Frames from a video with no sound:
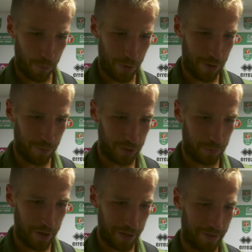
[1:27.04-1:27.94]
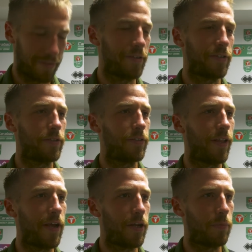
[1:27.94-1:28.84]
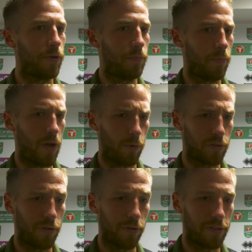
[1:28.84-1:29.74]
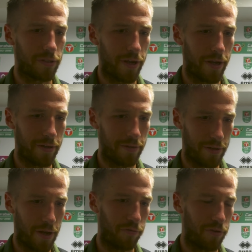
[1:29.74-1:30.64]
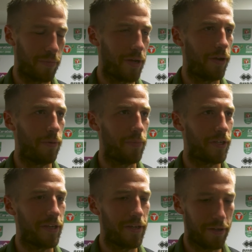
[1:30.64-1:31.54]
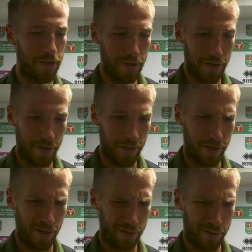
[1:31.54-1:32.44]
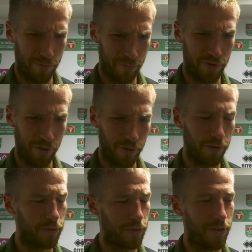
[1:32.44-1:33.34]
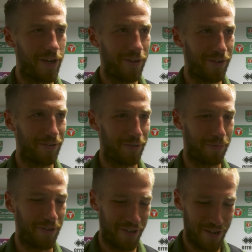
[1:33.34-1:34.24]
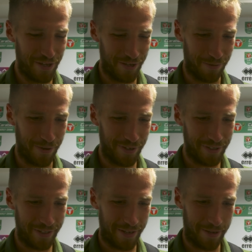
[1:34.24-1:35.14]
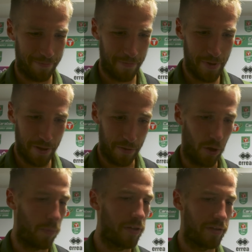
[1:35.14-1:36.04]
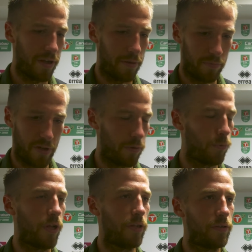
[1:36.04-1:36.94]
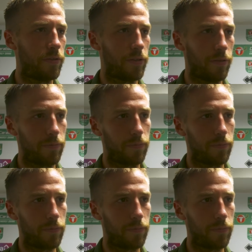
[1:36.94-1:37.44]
I watched back at the lineup, I was the oldest guy after Mickey, and feel old now, to be honest. They did well. So.